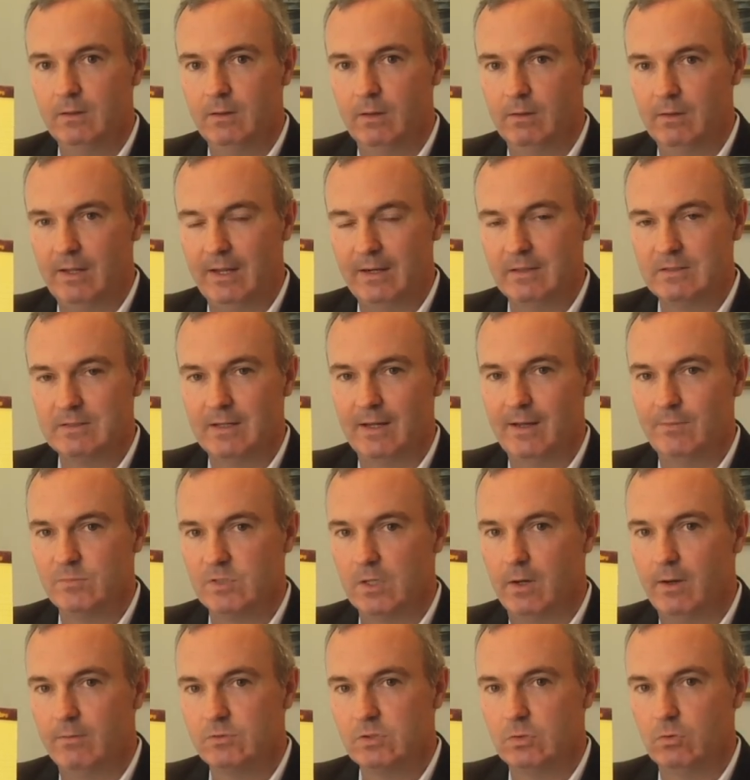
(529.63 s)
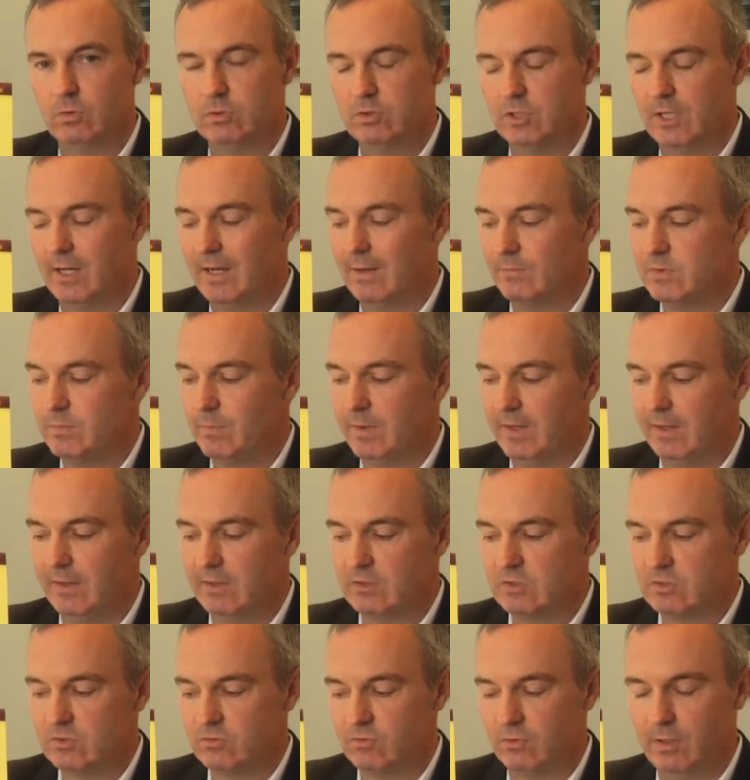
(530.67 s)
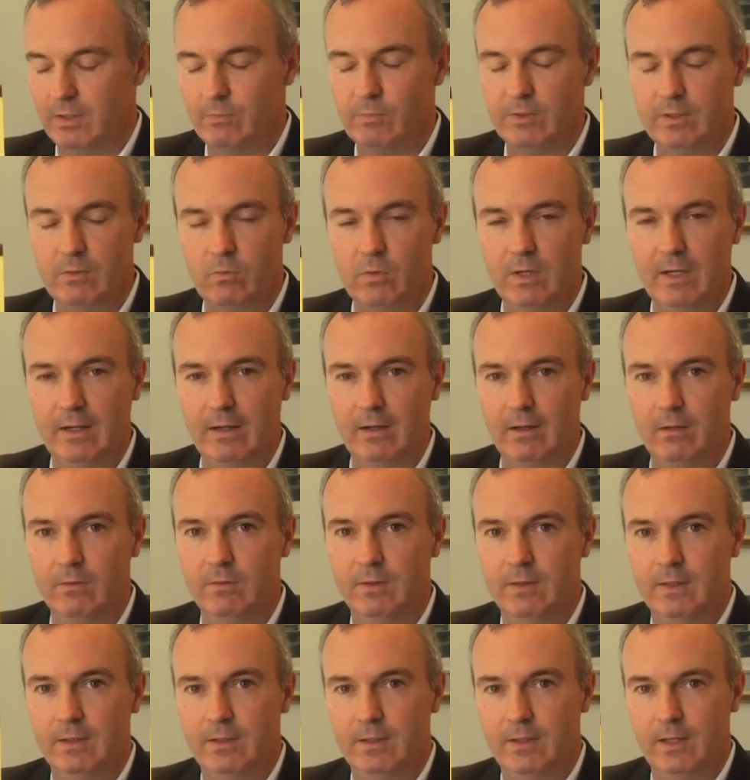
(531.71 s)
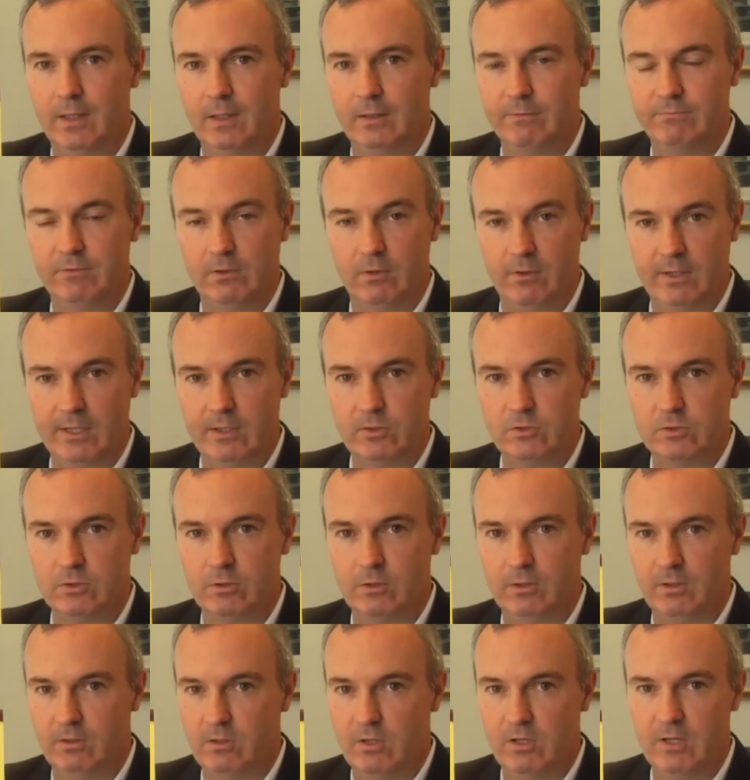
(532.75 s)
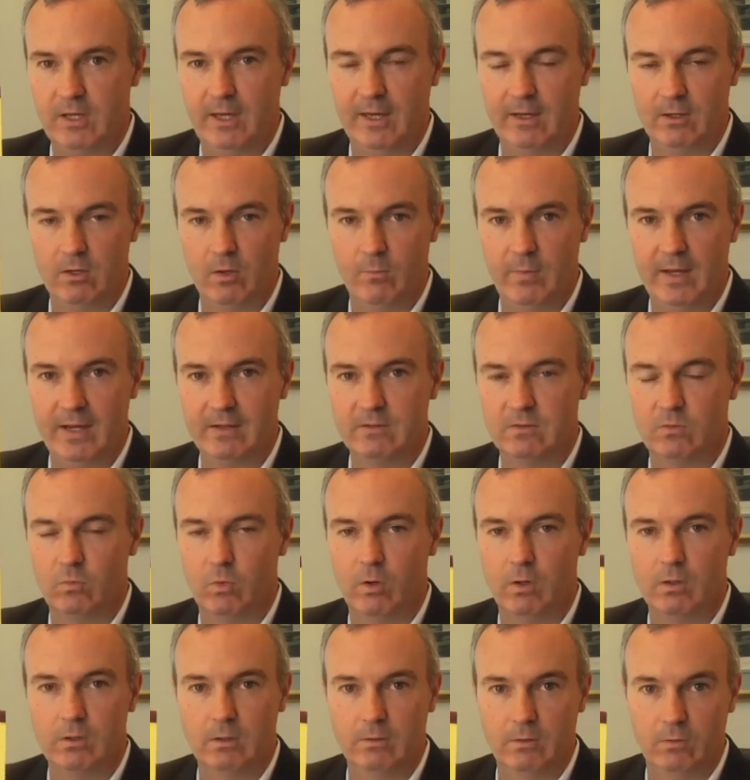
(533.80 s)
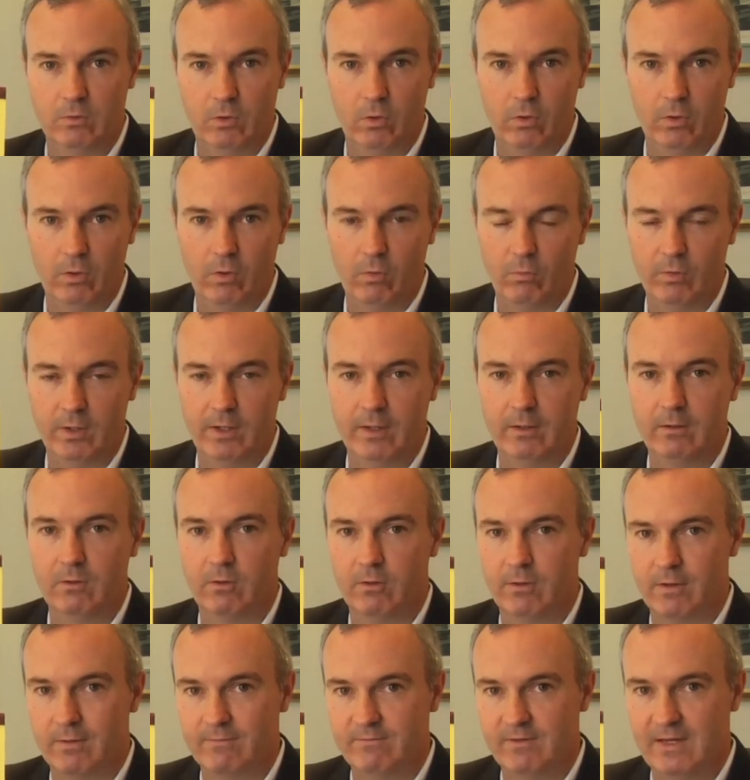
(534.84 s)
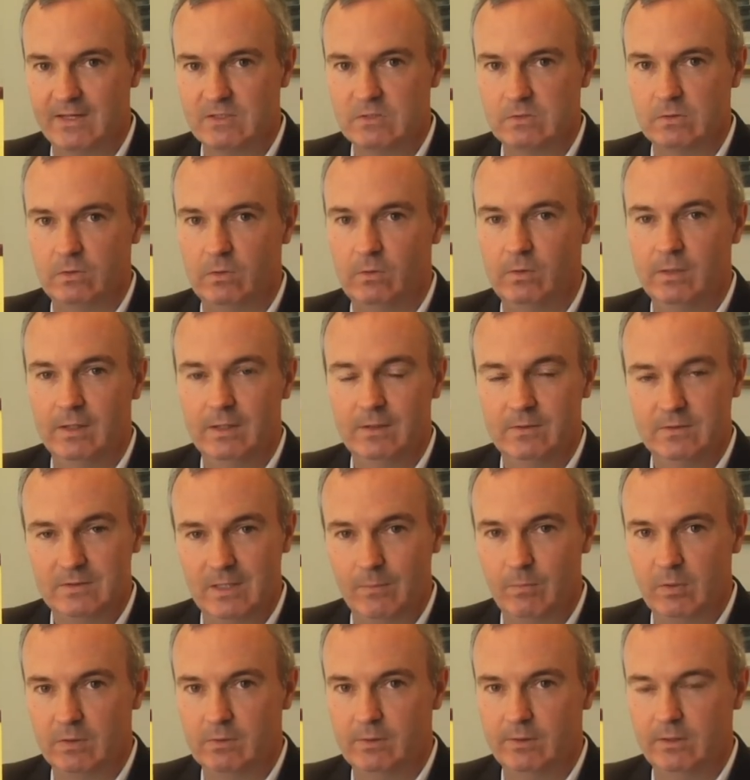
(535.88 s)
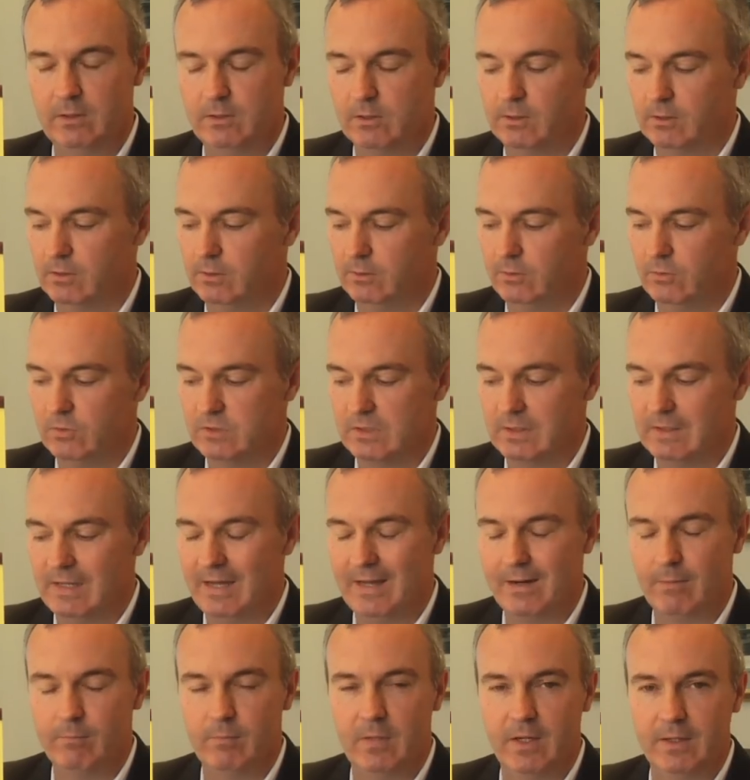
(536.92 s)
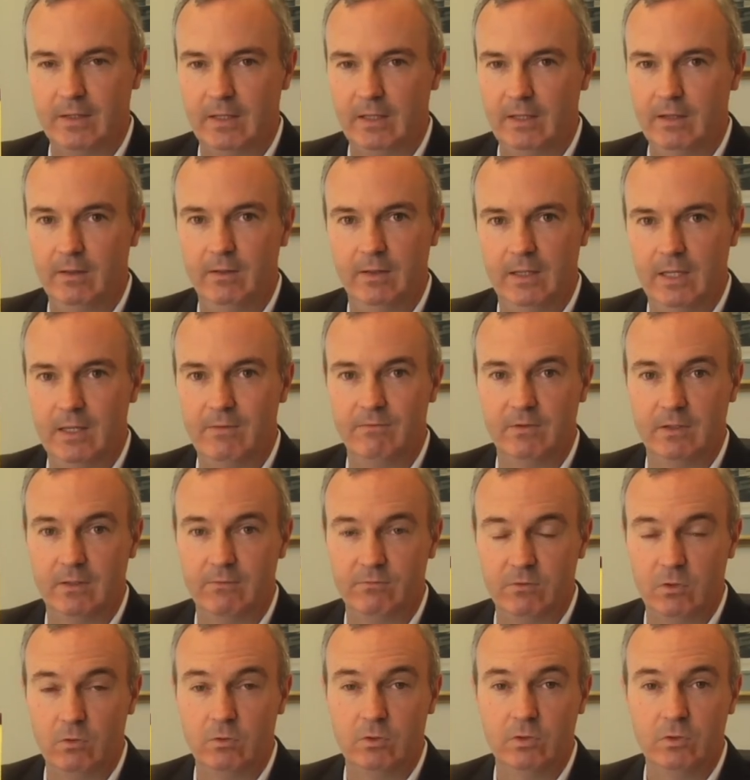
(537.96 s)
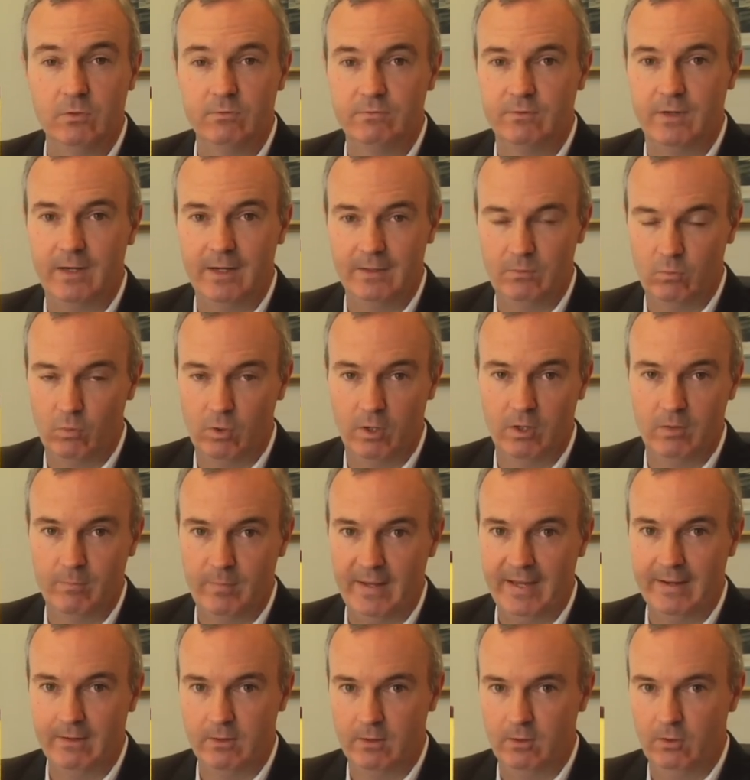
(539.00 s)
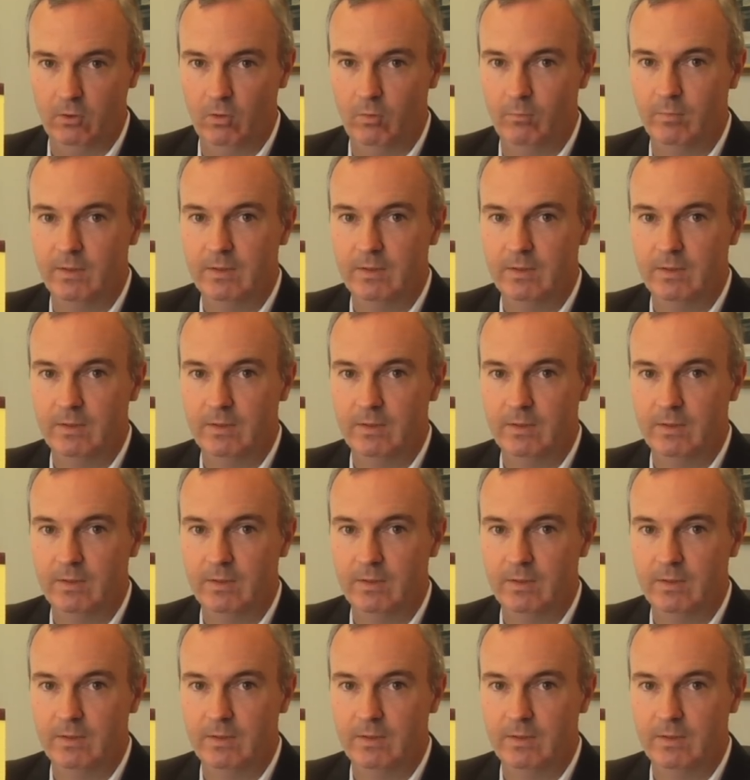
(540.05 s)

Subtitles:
A lot of times offshore jobs pay extremely well, and if you're injured and you can't go back to work on an oil rig or on a vessel, typically you're going to lose a lot of money even if you do find work back home.